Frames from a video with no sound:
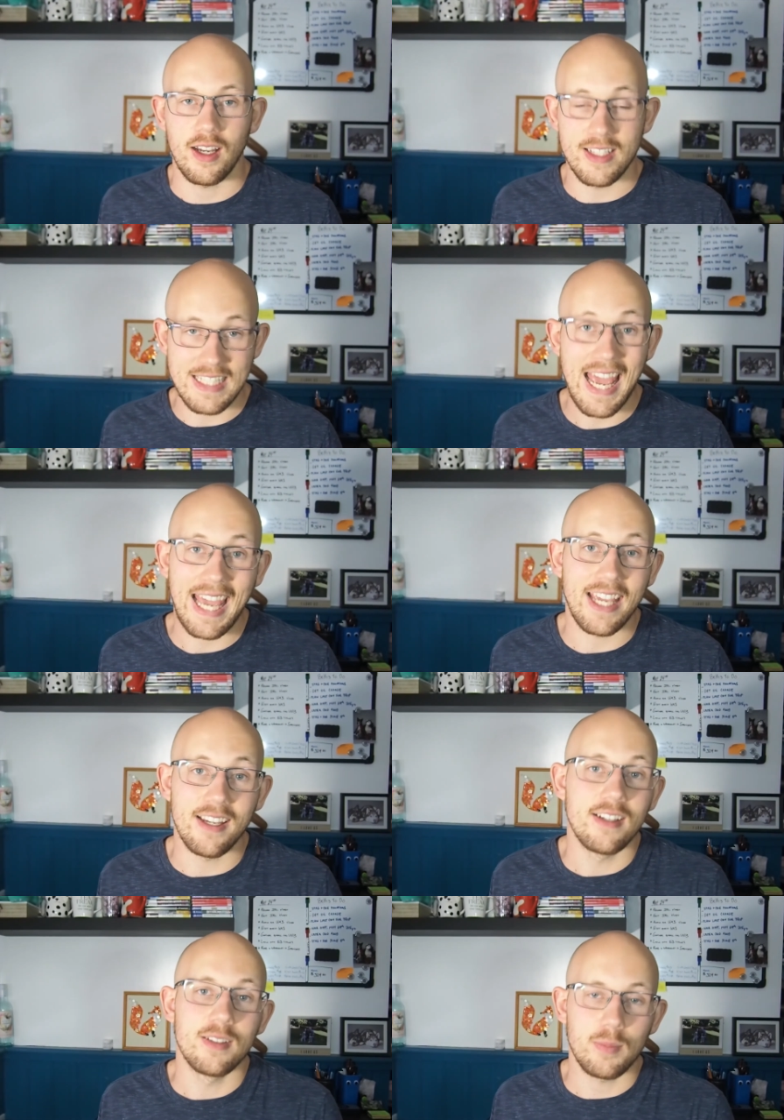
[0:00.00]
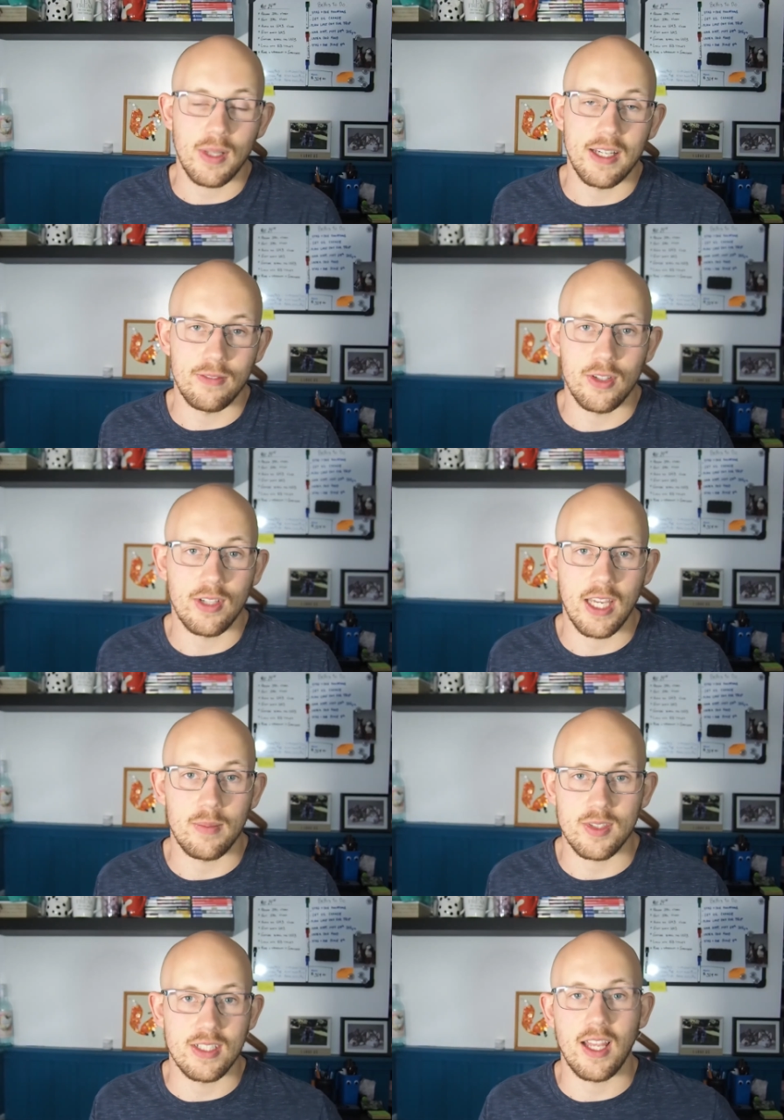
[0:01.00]
a day playing video
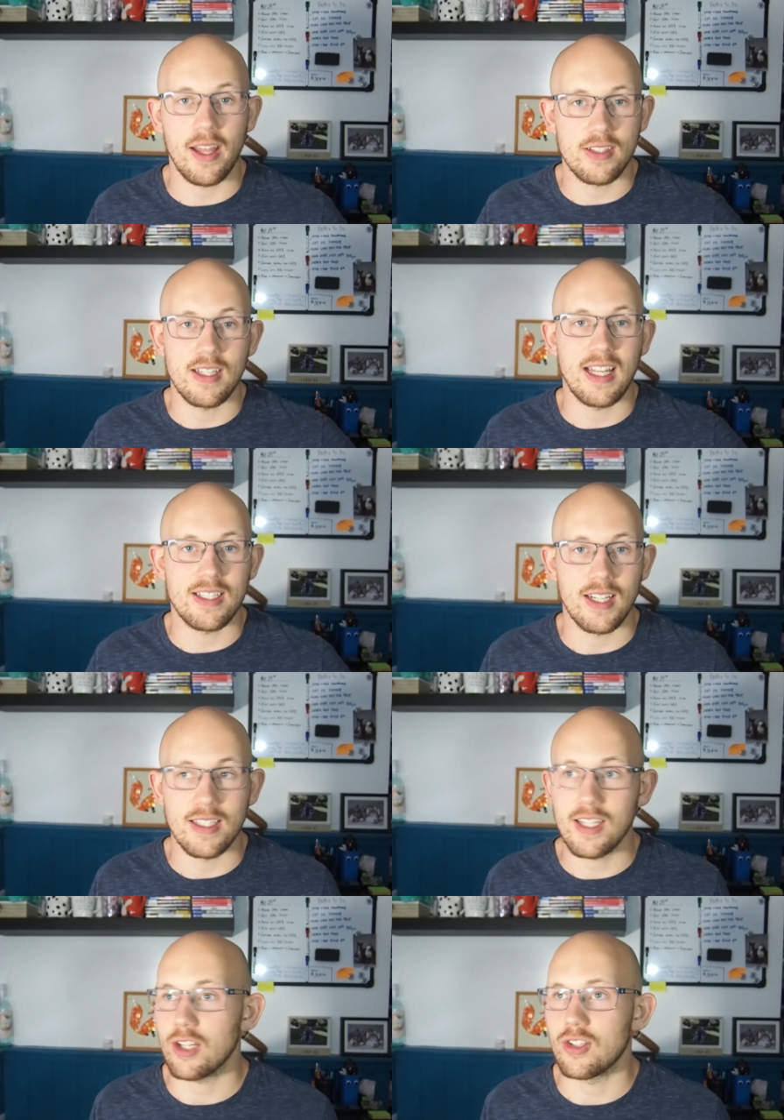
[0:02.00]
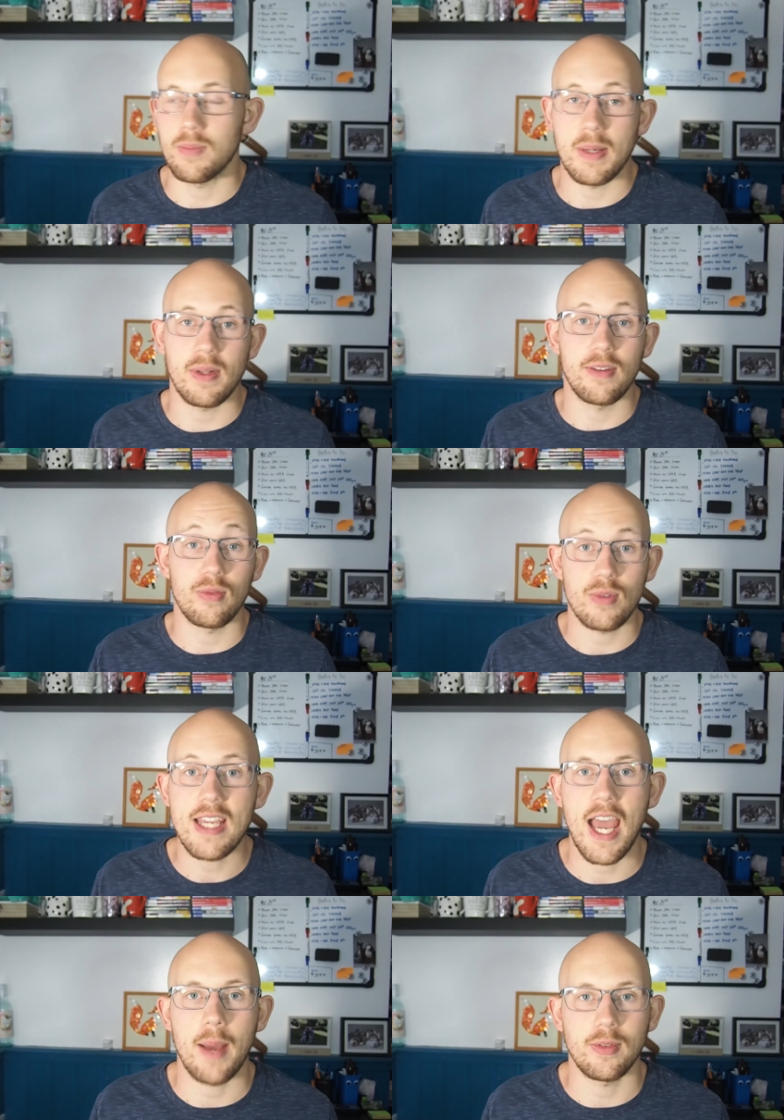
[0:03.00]
games. It's it's an addiction. People have
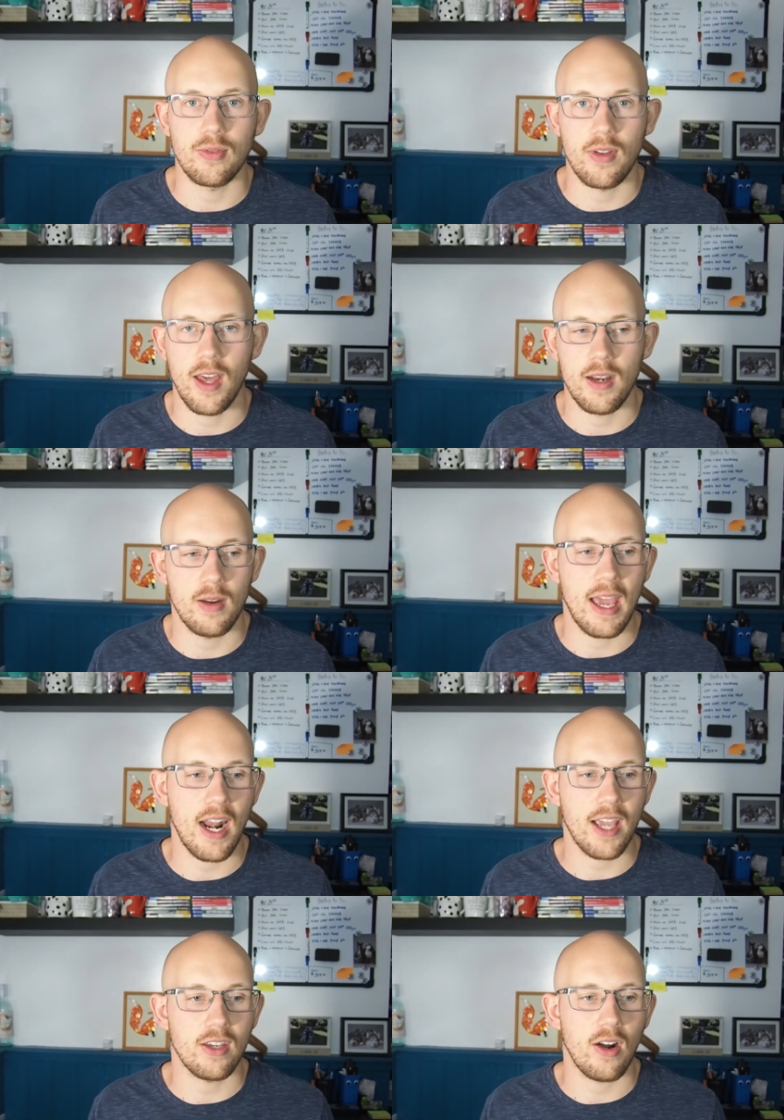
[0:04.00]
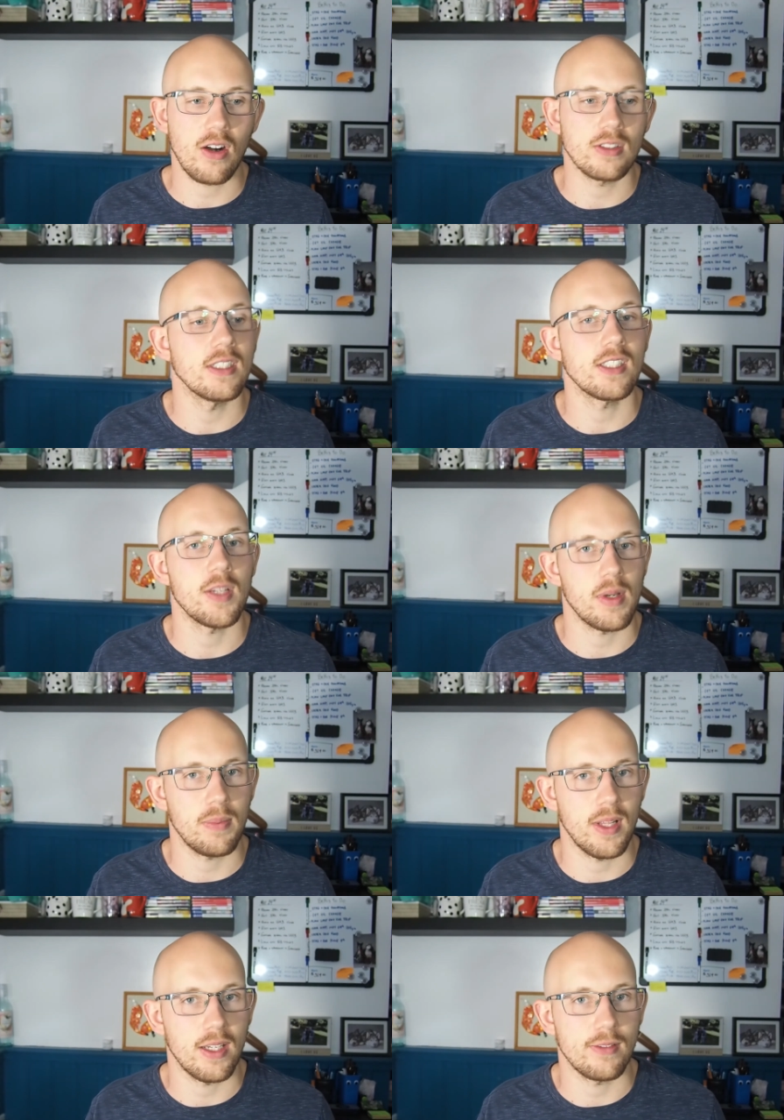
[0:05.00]
rehabs for that, and I could hardly stomach
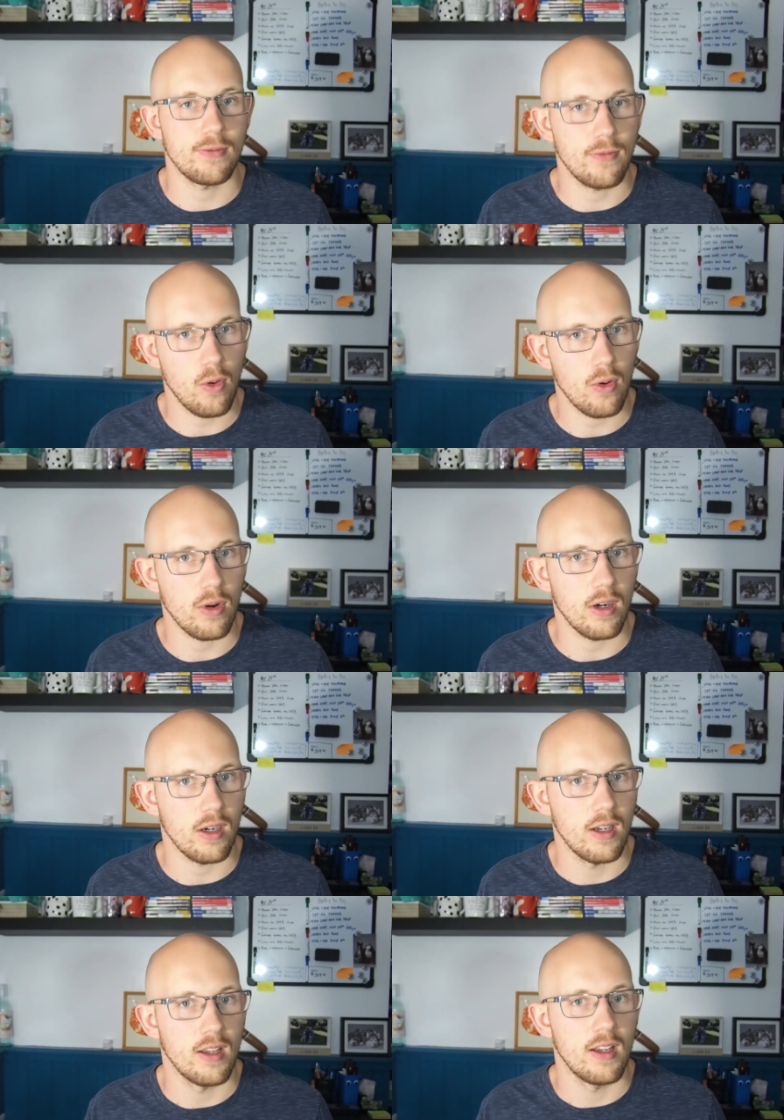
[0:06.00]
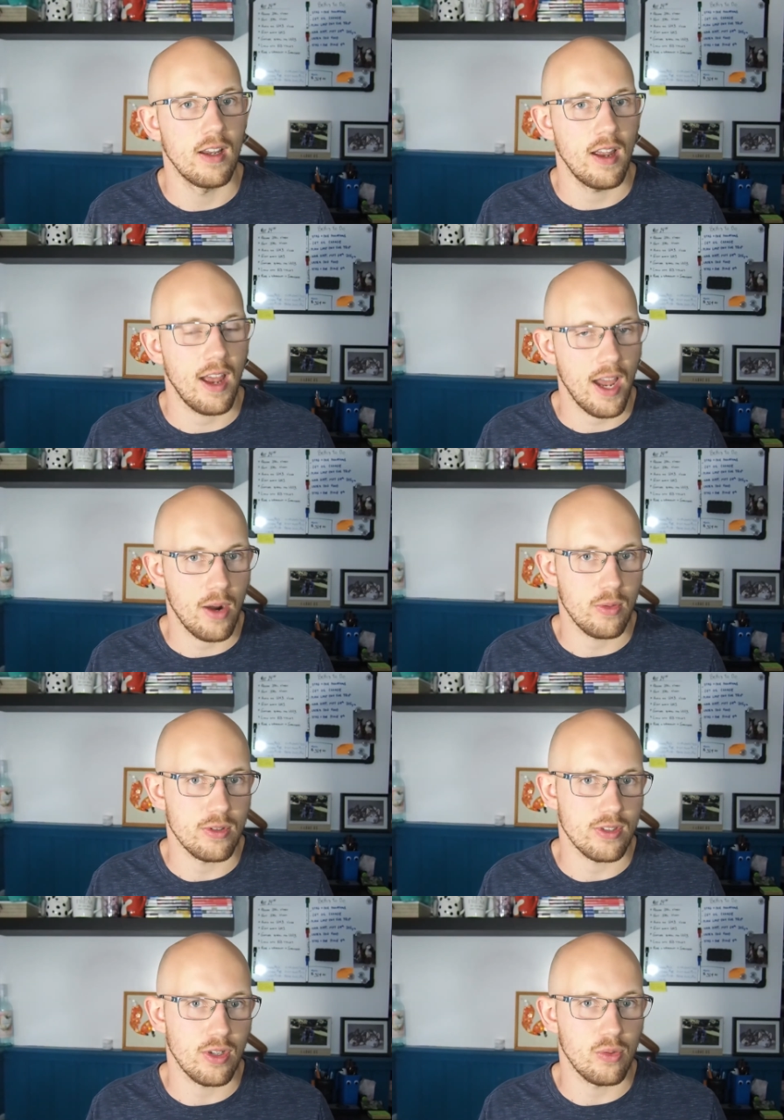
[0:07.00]
playing four
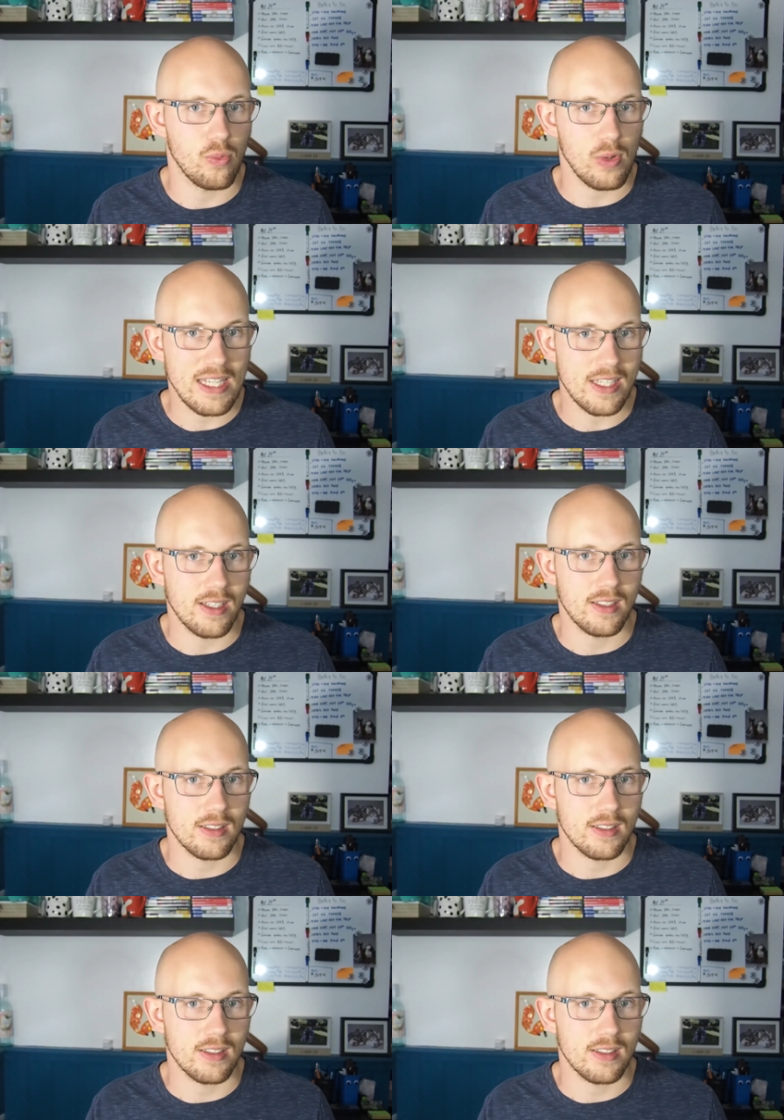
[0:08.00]
hours a week,